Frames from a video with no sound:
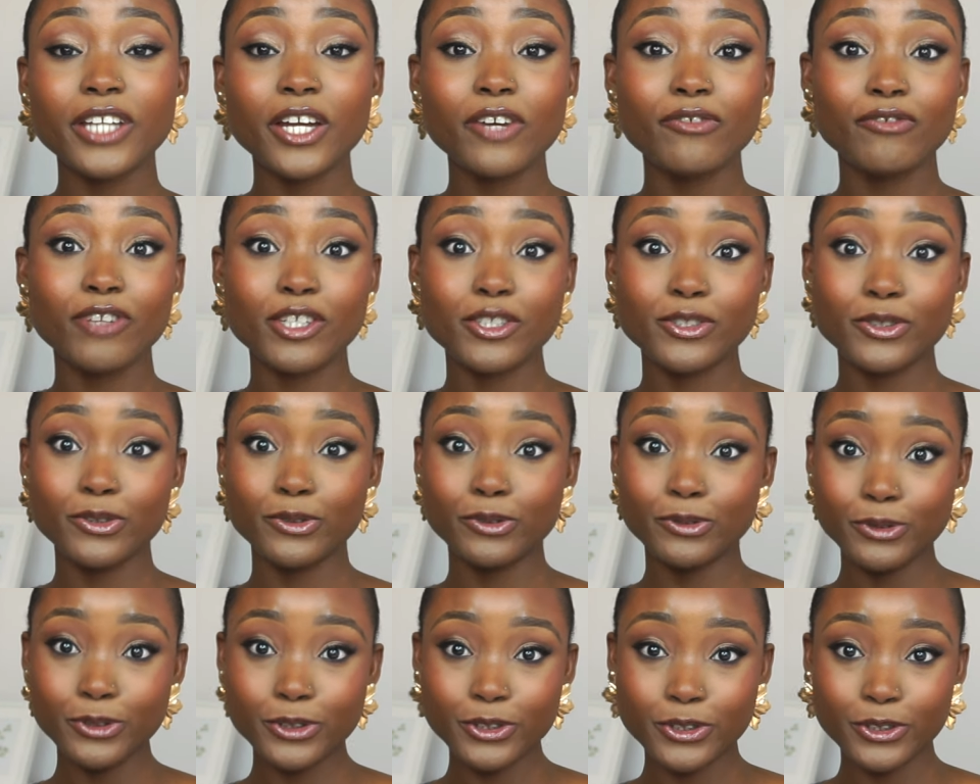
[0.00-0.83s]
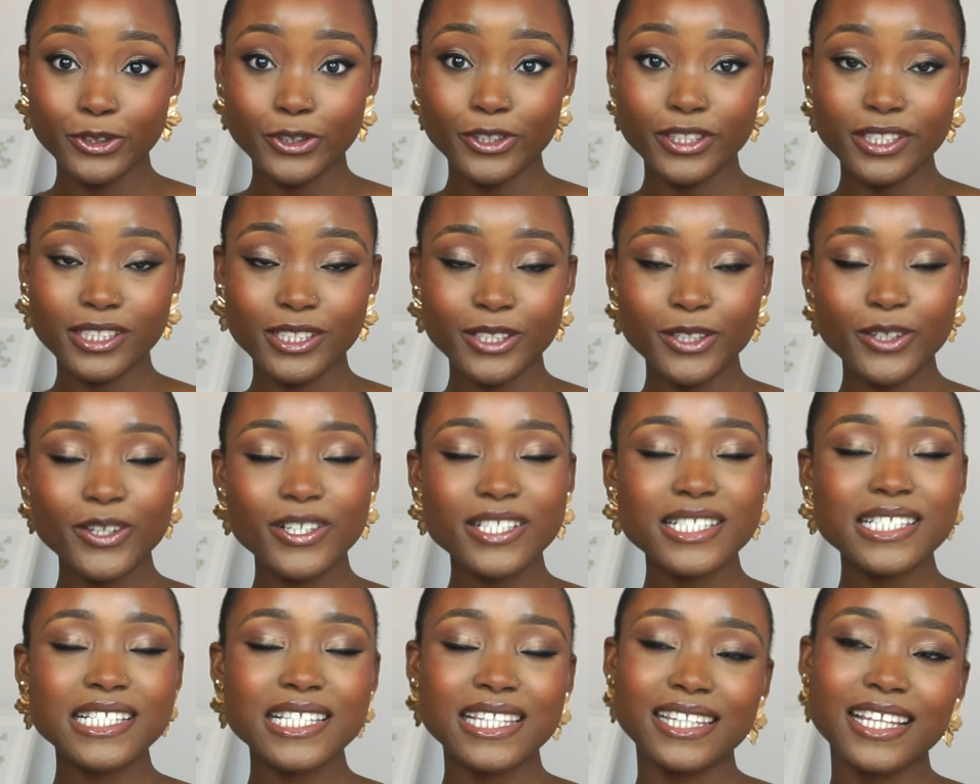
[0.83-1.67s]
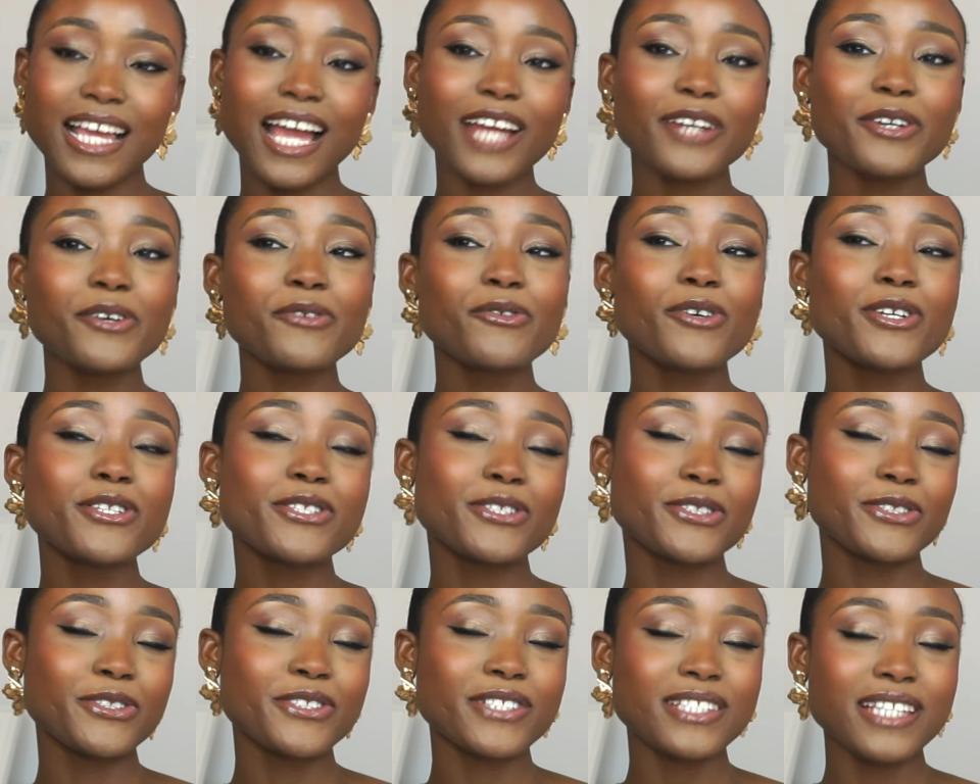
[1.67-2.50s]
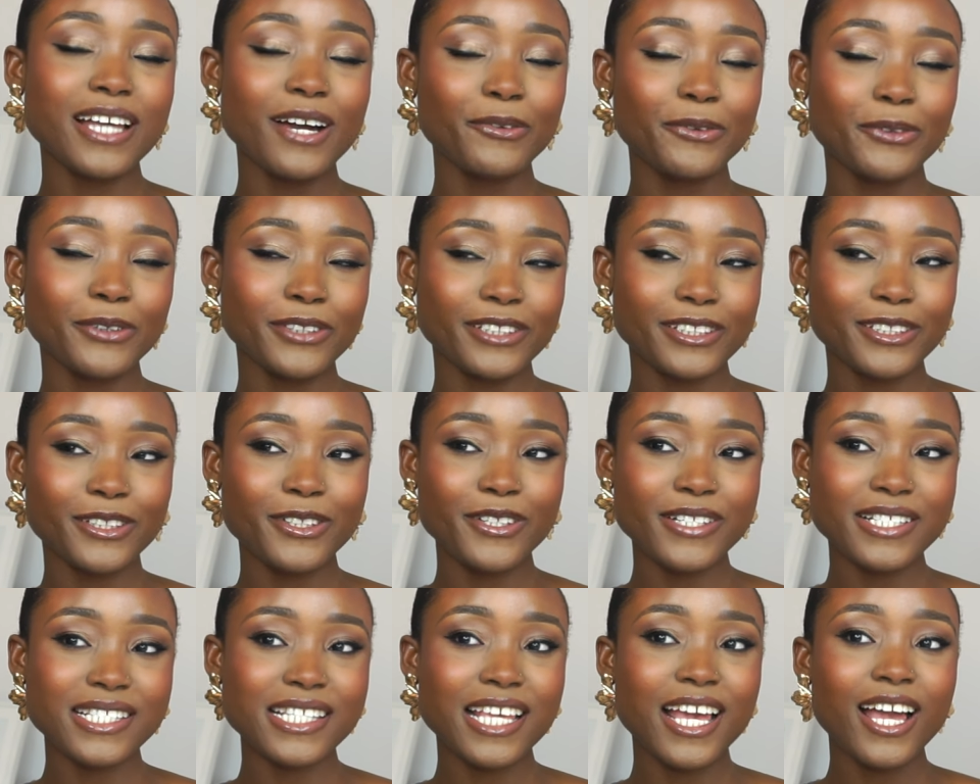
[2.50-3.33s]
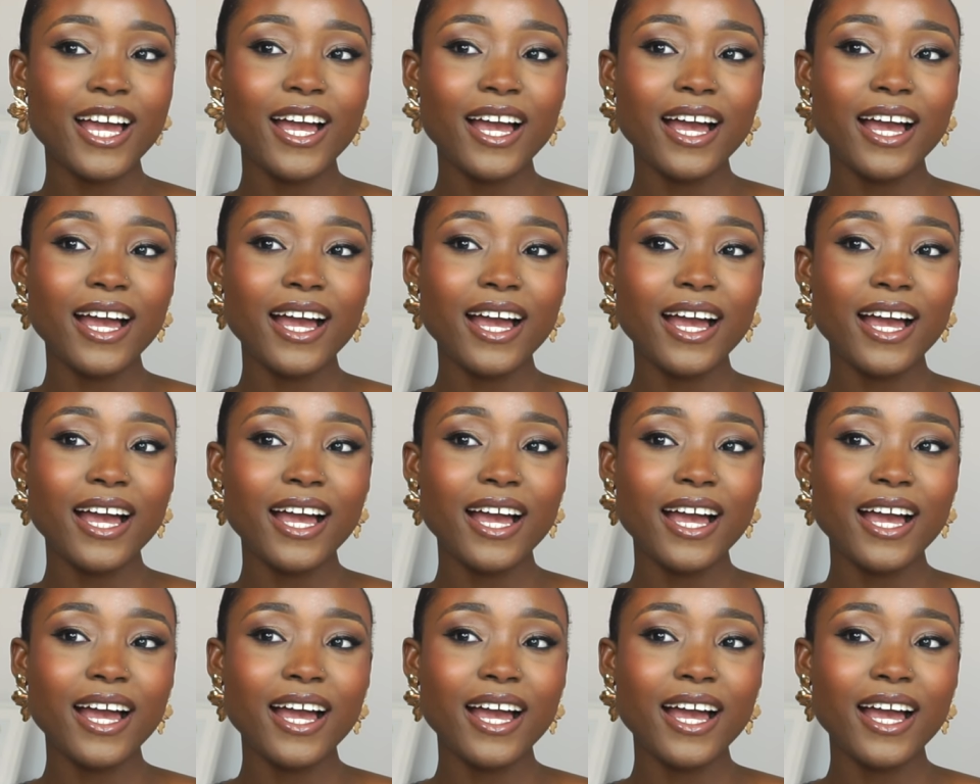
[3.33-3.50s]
resolutions, because I don't want to use that word, because